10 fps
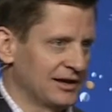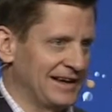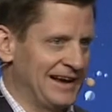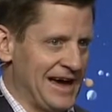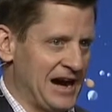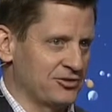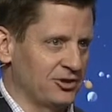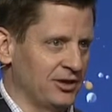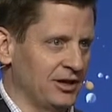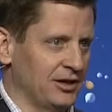Can I
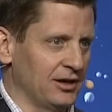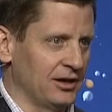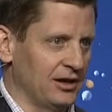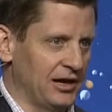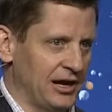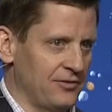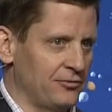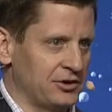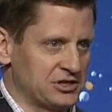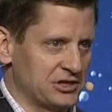actually get
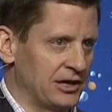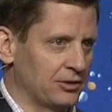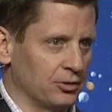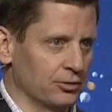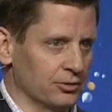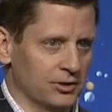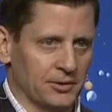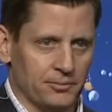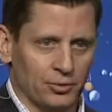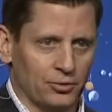every stakeholder,
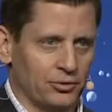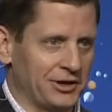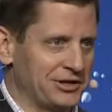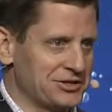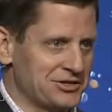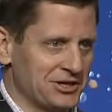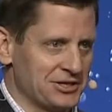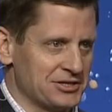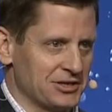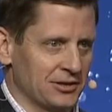employee,
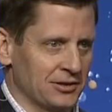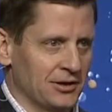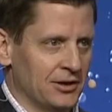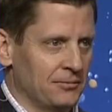citizen,